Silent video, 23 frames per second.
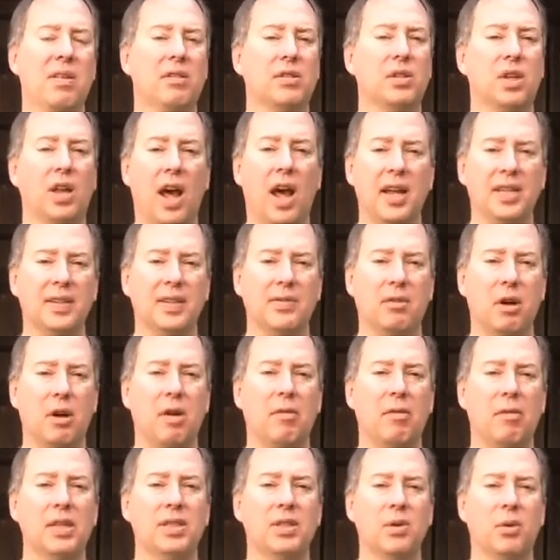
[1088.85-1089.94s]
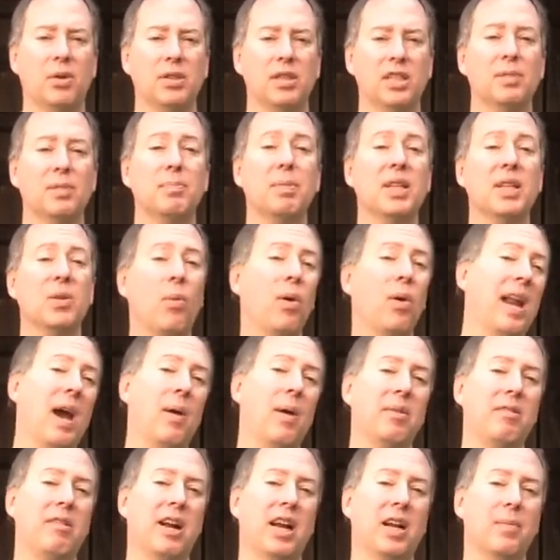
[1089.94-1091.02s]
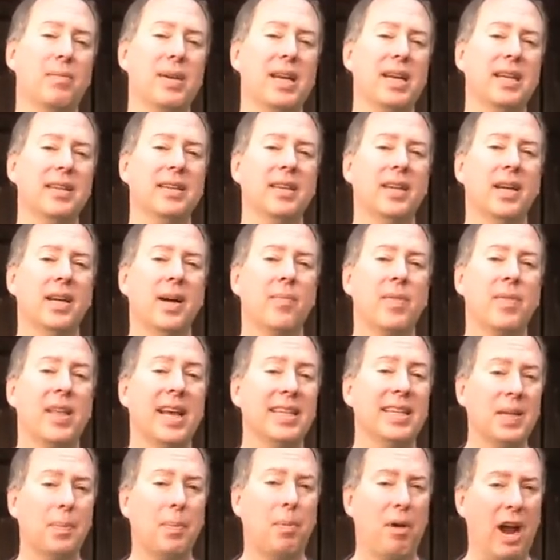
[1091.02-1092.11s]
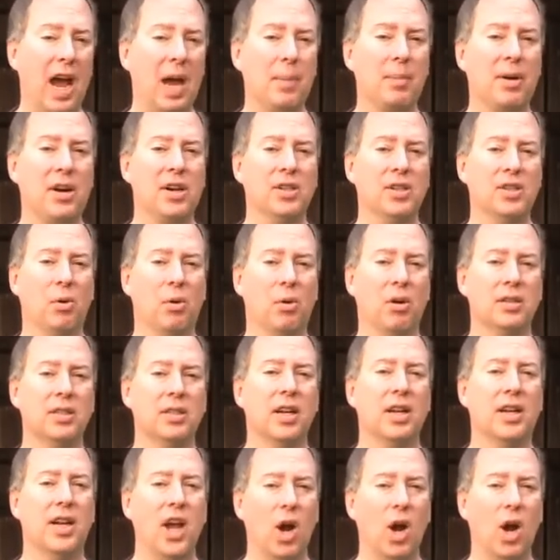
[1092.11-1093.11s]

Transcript: There's lots of great resources, but the one I would recommend is a primary source.